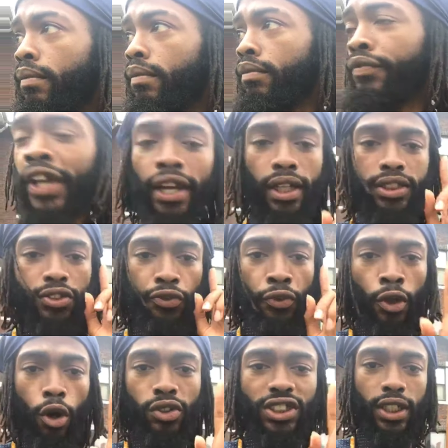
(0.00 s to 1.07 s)
there's
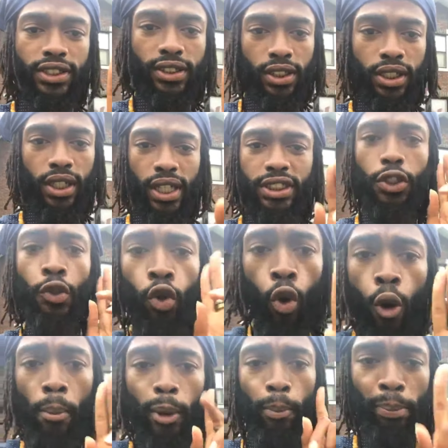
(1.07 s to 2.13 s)
no such thing as a
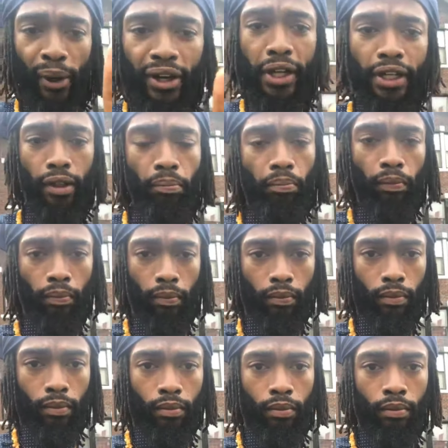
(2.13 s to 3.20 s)
normal brain.
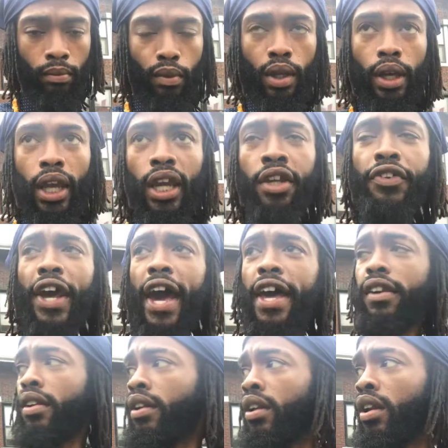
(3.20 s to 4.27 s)
And that
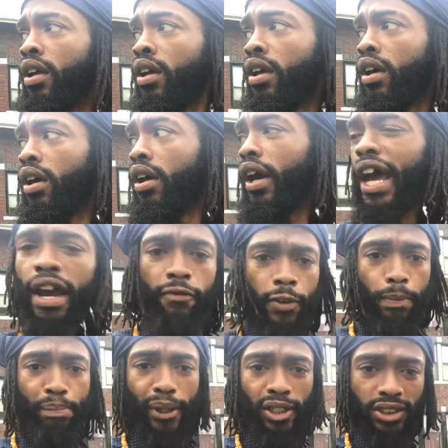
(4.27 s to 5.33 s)
every
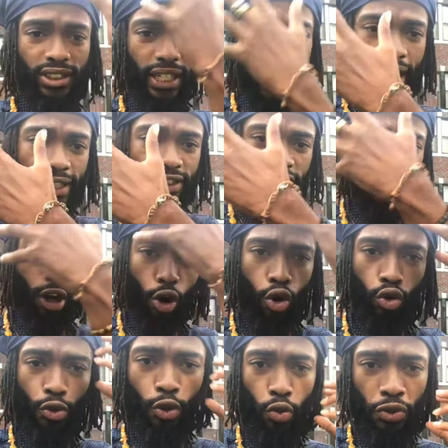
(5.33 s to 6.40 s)
person has their
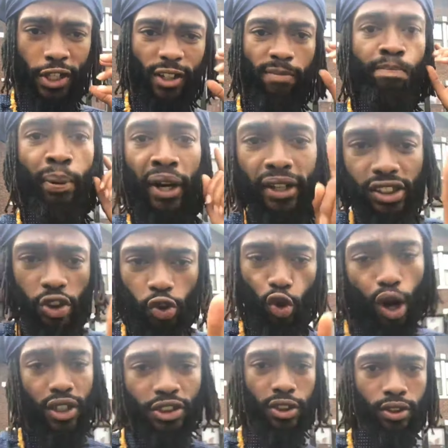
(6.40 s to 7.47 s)
own unique brain
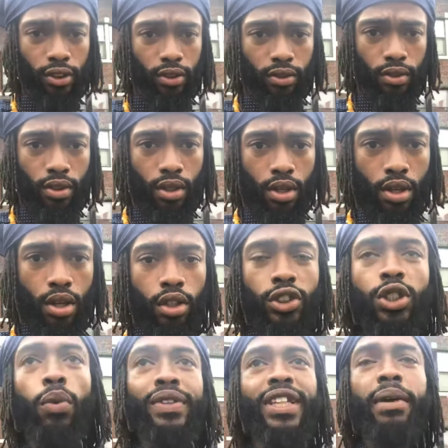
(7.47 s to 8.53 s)
structure.
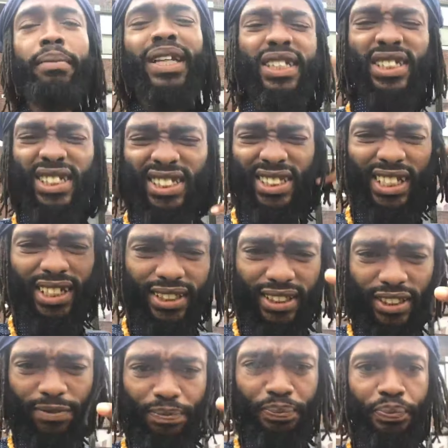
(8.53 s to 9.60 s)
So what that means is
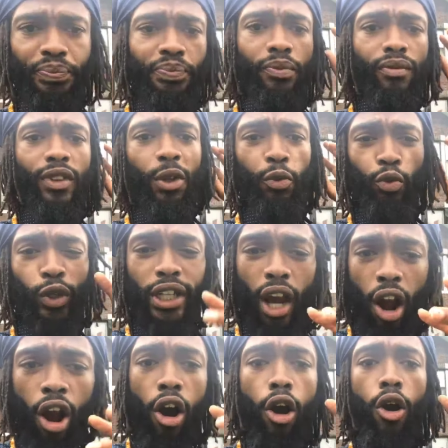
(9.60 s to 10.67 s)
this: we
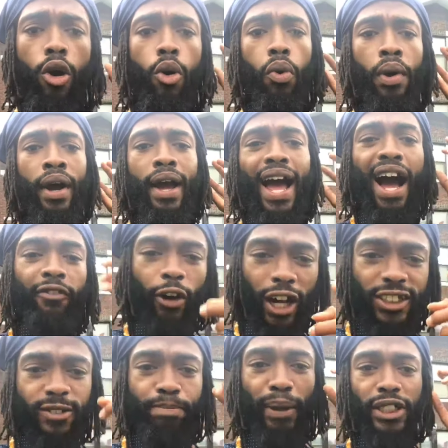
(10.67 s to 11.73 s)
all have our
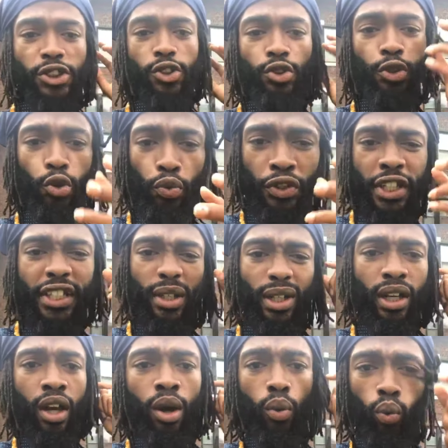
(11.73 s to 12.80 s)
special, unique
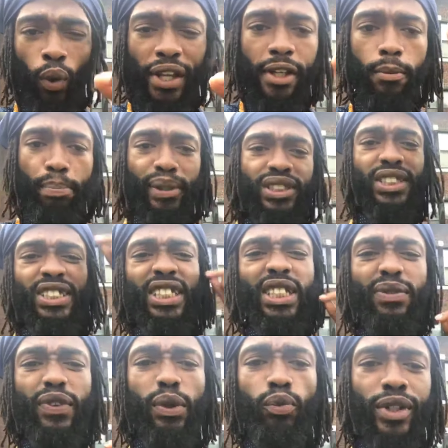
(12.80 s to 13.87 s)
way of
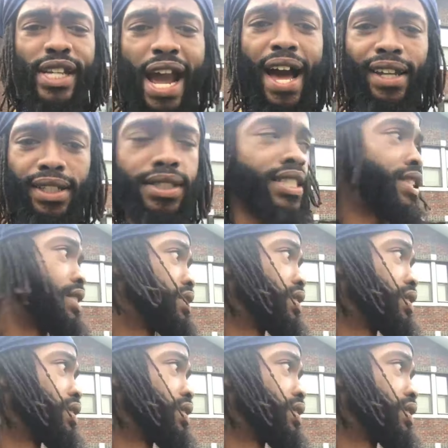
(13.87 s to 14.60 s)
perceiving reality.